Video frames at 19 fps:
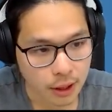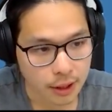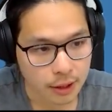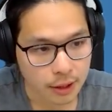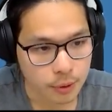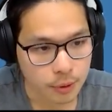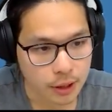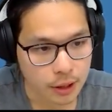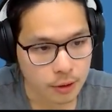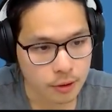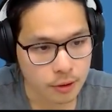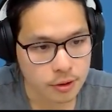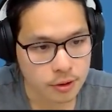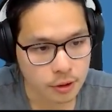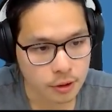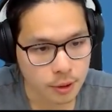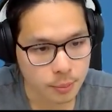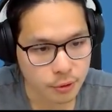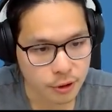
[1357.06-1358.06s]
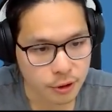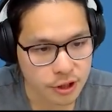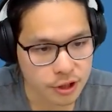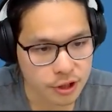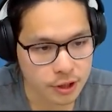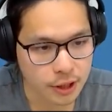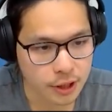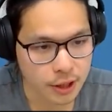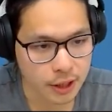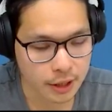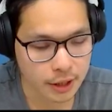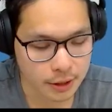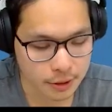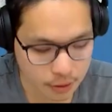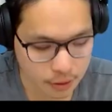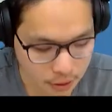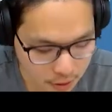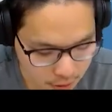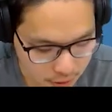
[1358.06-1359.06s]
And we also
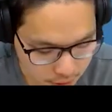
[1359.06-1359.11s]
appreciate